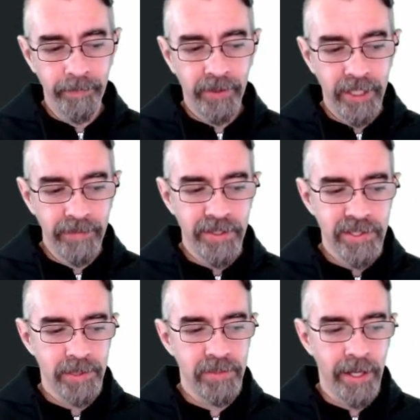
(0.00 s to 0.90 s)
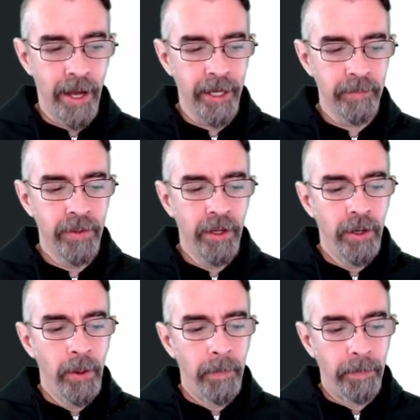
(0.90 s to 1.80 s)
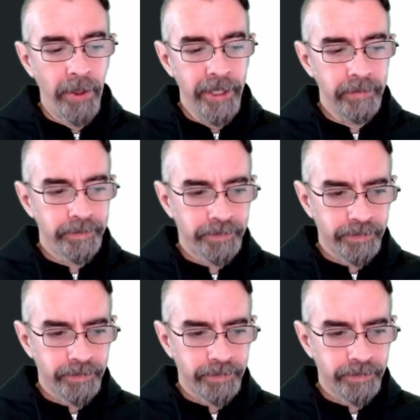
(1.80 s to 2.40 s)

give this some time, but